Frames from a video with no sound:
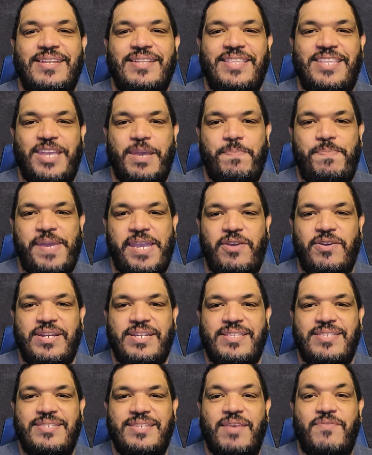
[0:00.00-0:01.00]
the
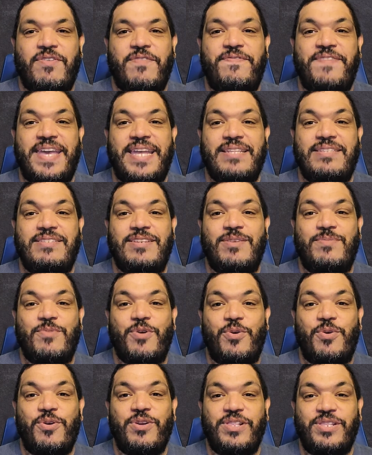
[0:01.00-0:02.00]
appearance of a phantom
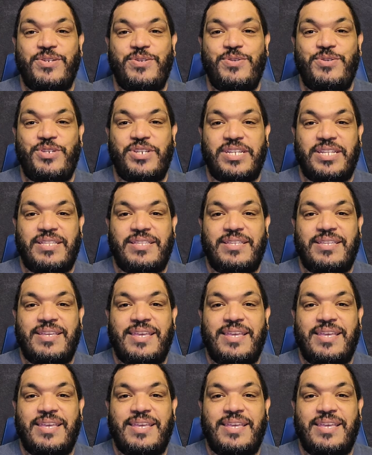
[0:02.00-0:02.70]
or illusion.